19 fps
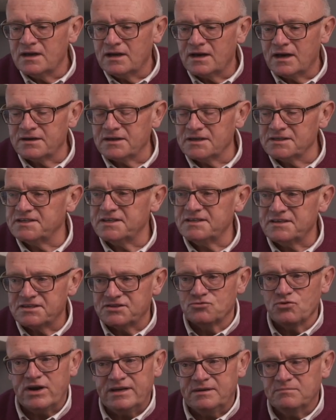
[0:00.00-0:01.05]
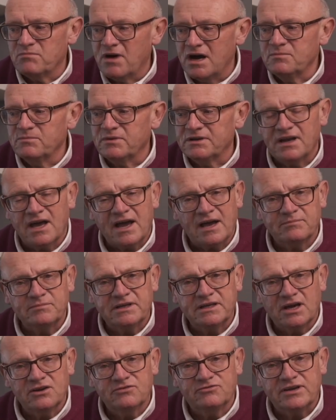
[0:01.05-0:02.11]
And I see this great moment happening
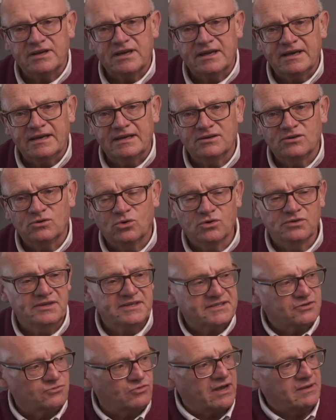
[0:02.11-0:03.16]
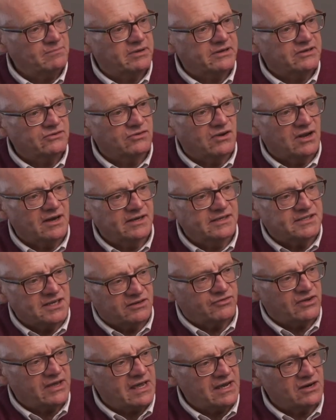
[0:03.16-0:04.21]
over here, or this great bit of light
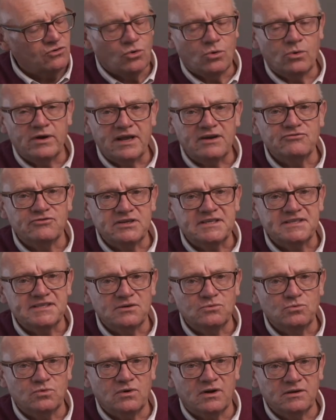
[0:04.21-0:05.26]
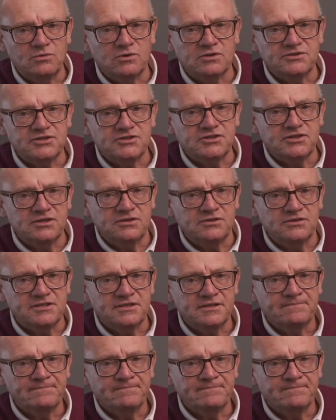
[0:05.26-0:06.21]
over here, or whatever it is I, I want to shoot.